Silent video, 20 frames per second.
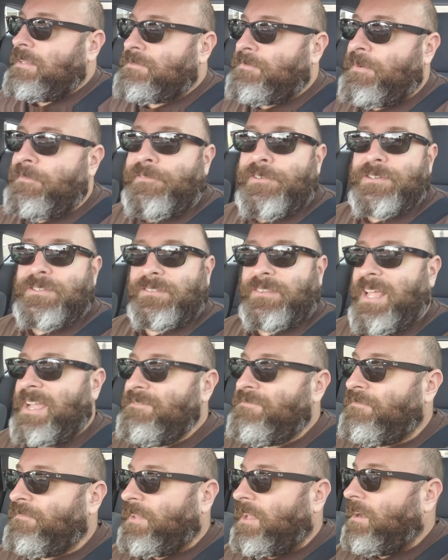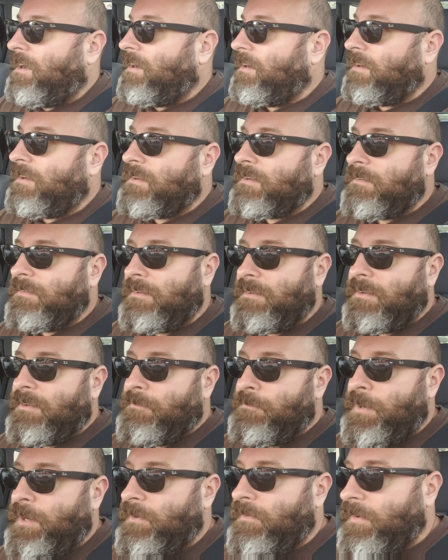it's my first life vlog,
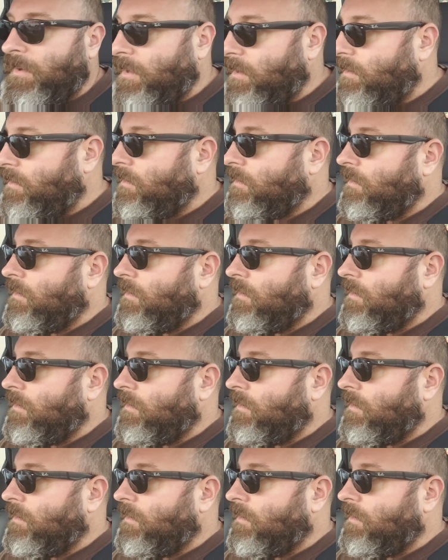period.